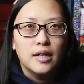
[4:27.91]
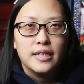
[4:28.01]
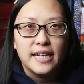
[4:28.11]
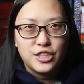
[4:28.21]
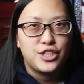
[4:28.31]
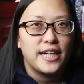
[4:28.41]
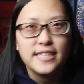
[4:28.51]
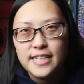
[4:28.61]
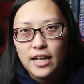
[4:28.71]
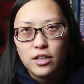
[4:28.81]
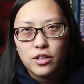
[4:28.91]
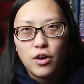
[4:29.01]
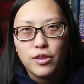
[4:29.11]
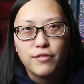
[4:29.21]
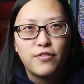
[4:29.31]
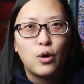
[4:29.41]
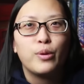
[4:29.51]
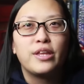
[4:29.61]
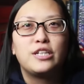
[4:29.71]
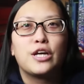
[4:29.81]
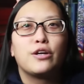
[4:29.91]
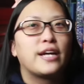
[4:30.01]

Next, Jace and Alec are on the phone with each other,